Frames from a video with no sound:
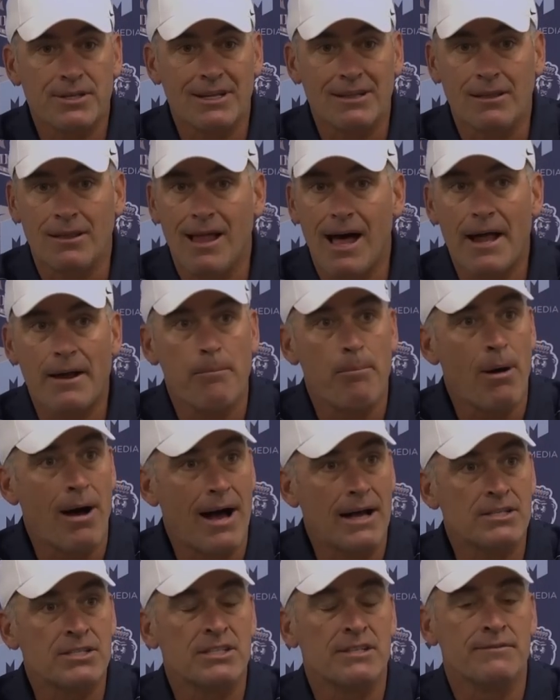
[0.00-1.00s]
a lot of
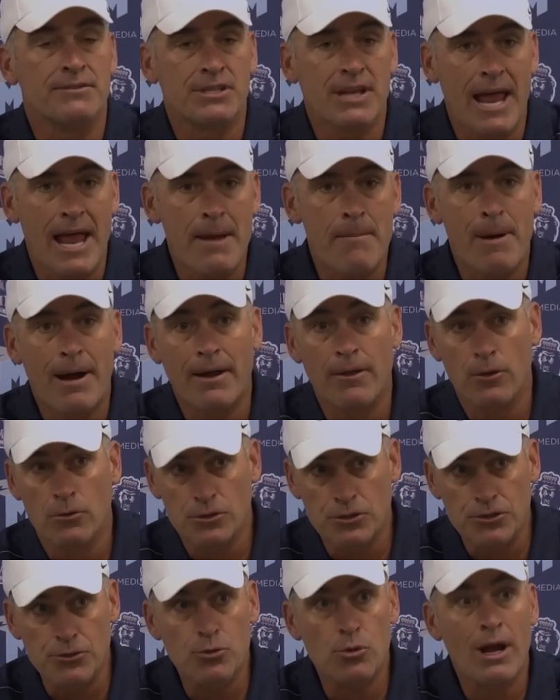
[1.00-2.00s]
positives came out of
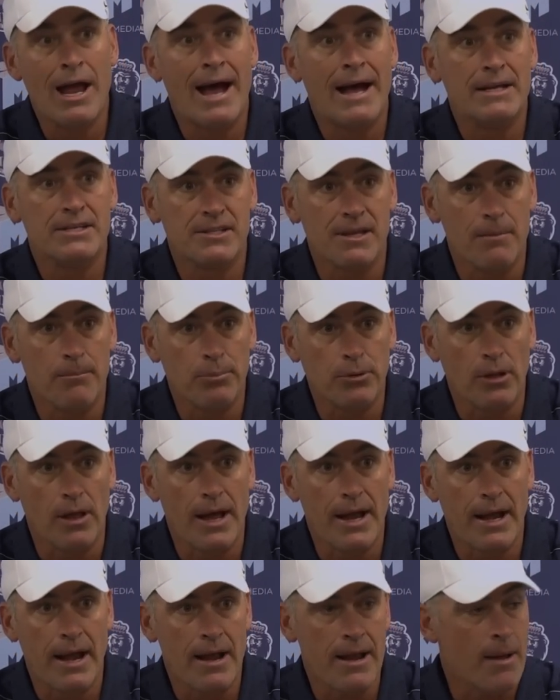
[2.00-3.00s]
those new guys that played.